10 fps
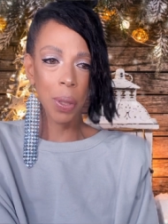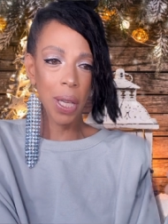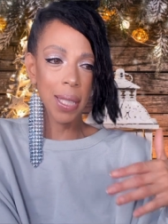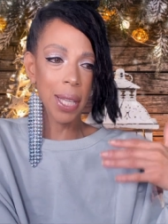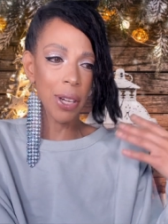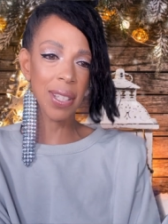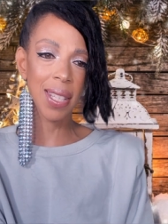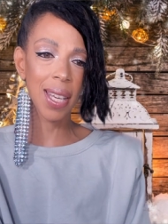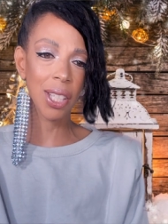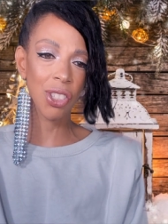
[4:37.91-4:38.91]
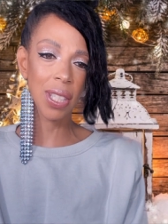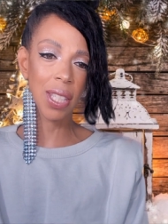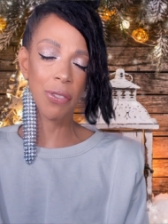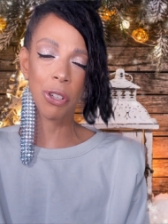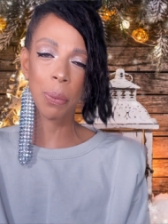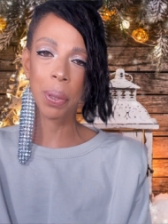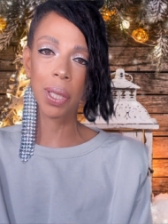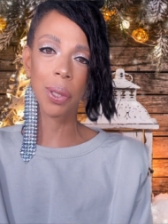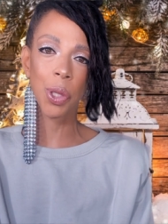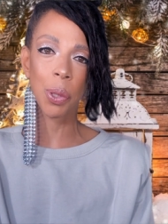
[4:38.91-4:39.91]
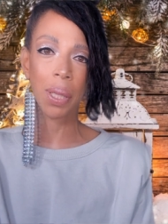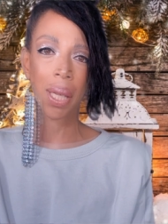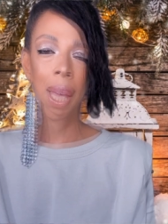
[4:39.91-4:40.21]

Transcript: because their aesthetic just never appealed to me.